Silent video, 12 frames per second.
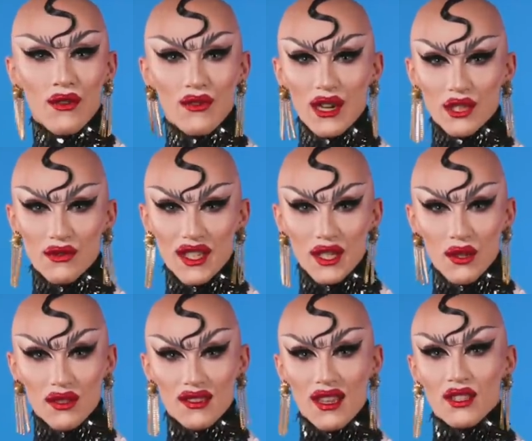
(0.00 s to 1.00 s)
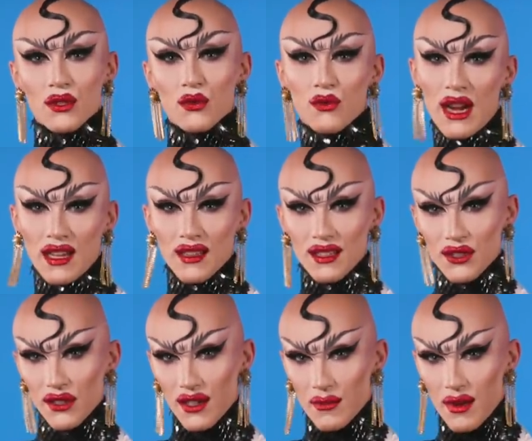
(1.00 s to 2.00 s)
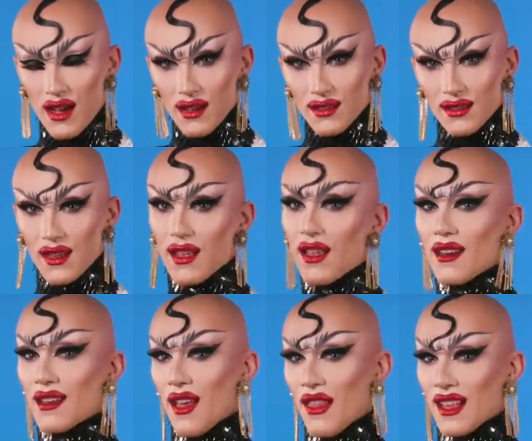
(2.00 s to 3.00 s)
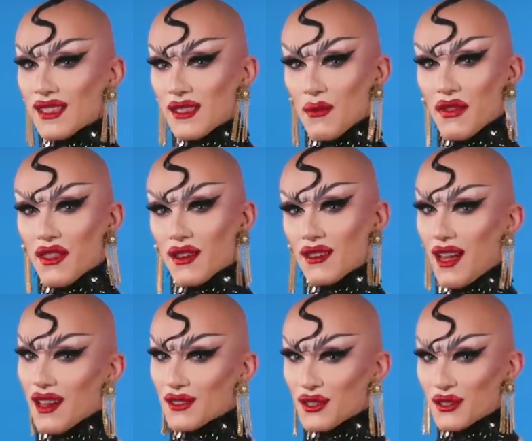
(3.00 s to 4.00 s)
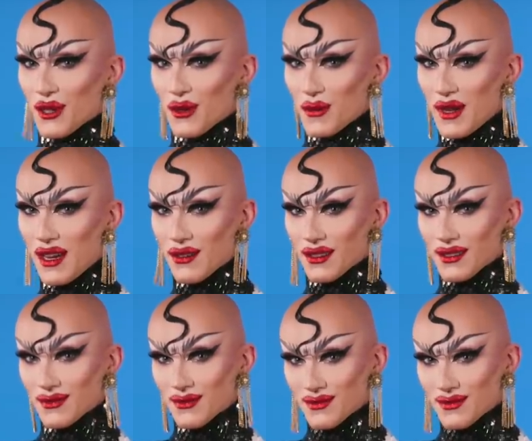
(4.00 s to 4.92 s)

the fresh videos sent directly to your inbox. Now that's something not to joke about.